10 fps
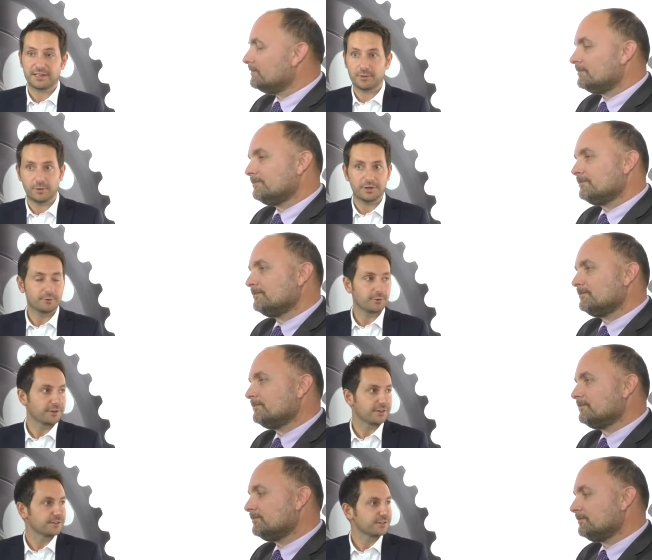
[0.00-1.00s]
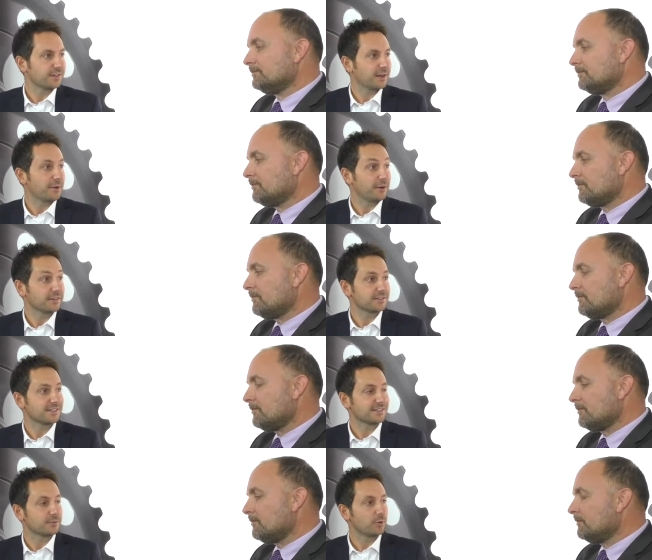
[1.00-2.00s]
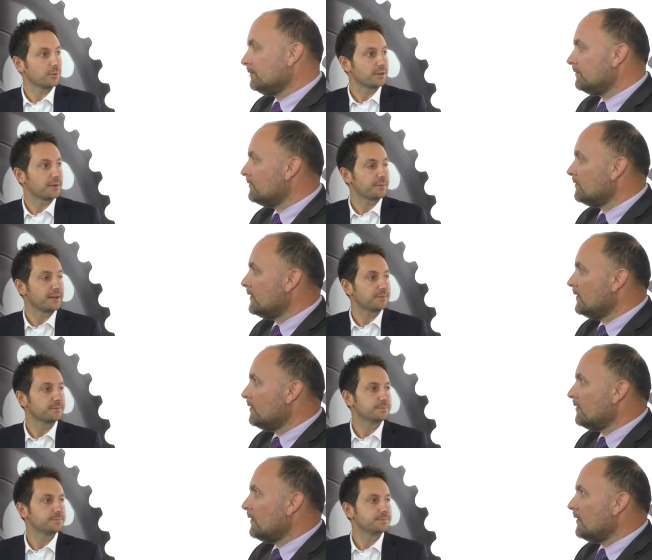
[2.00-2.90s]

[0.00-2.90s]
Speaker 1: and our wider audience about the centre, what would that be?